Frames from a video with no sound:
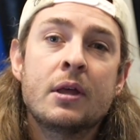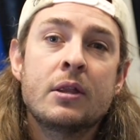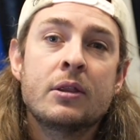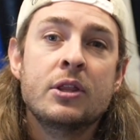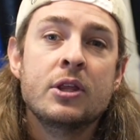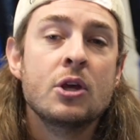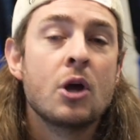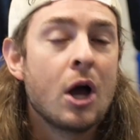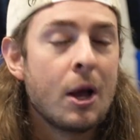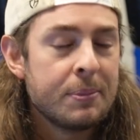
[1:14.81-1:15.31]

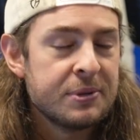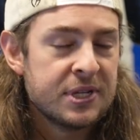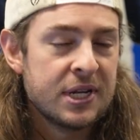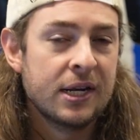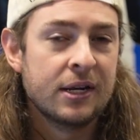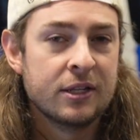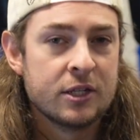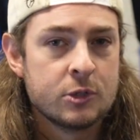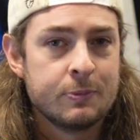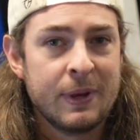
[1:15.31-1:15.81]
The opposite
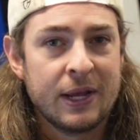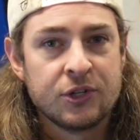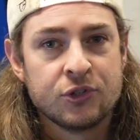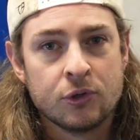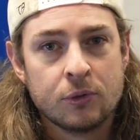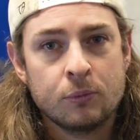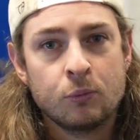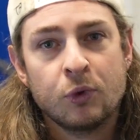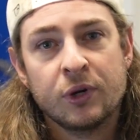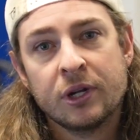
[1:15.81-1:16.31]
end of the
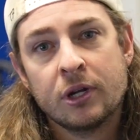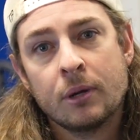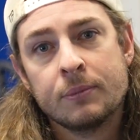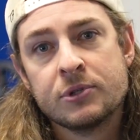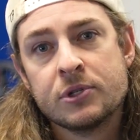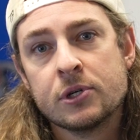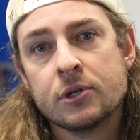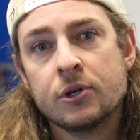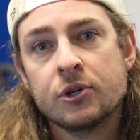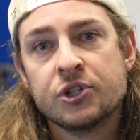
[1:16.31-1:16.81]
spectrum when it comes
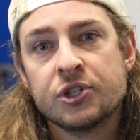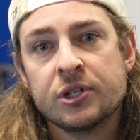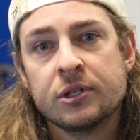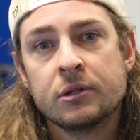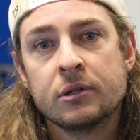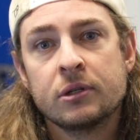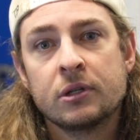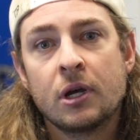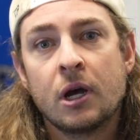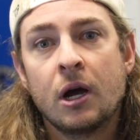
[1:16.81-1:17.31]
to
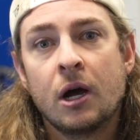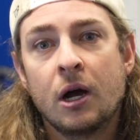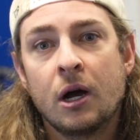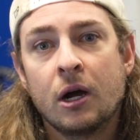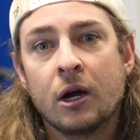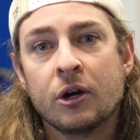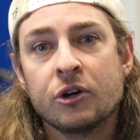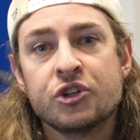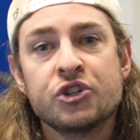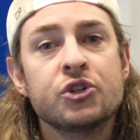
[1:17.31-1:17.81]
cushion
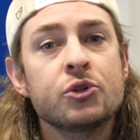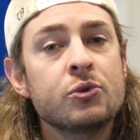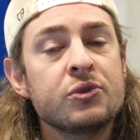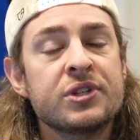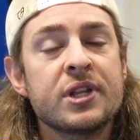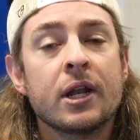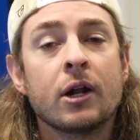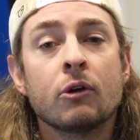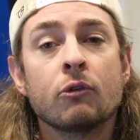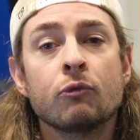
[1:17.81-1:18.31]
are shoes
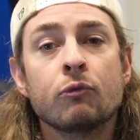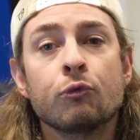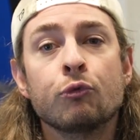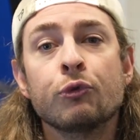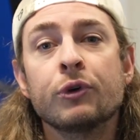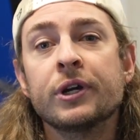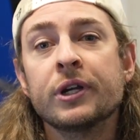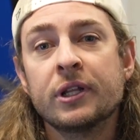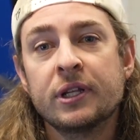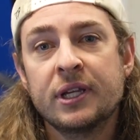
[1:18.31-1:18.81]
that are
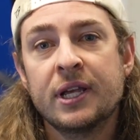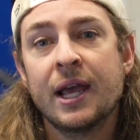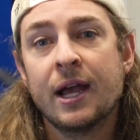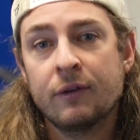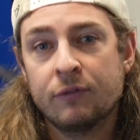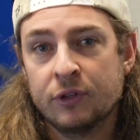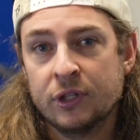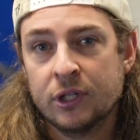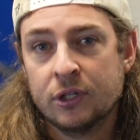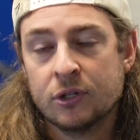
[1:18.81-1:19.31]
really
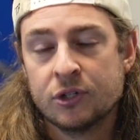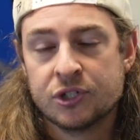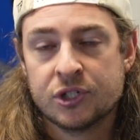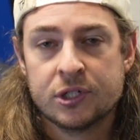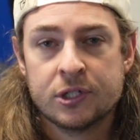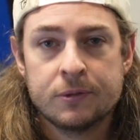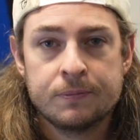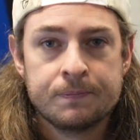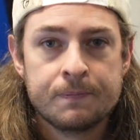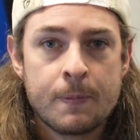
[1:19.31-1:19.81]
heavily
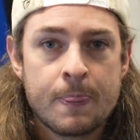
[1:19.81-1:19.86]
cushioned.